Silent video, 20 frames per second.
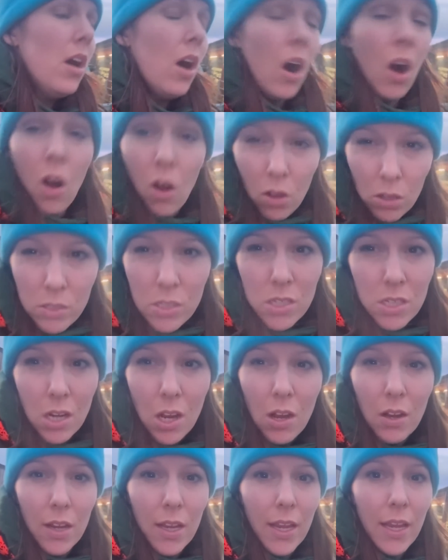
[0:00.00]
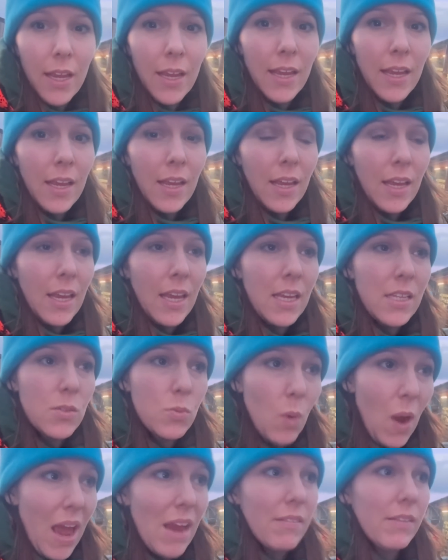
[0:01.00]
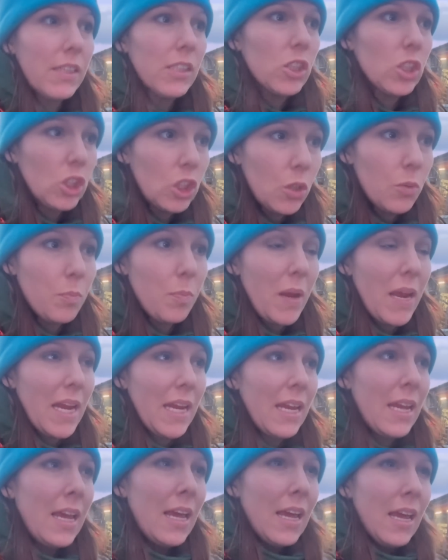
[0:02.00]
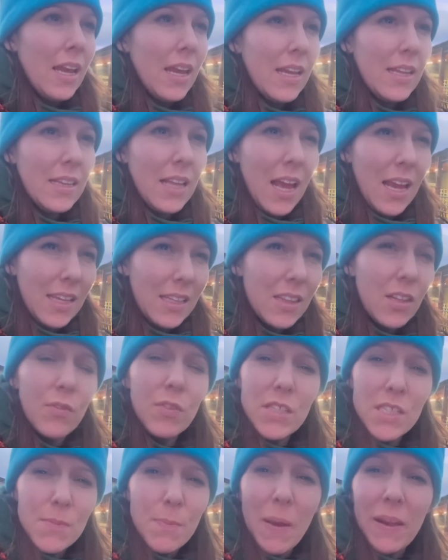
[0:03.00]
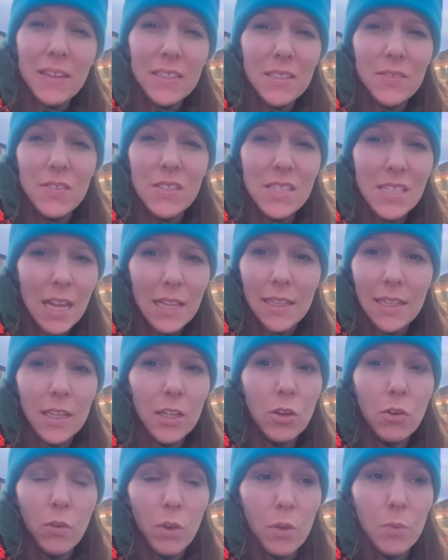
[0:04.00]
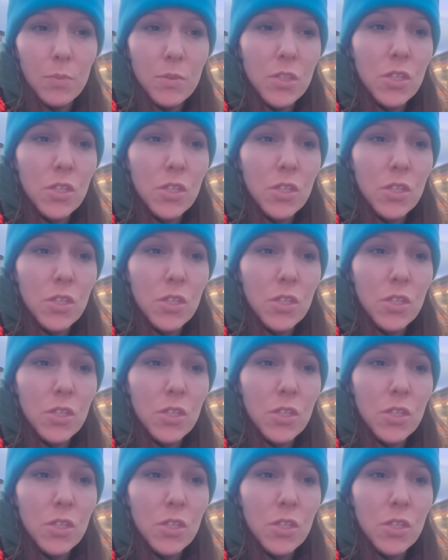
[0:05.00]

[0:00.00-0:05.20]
all stock is where it should be in like the respective selling groups.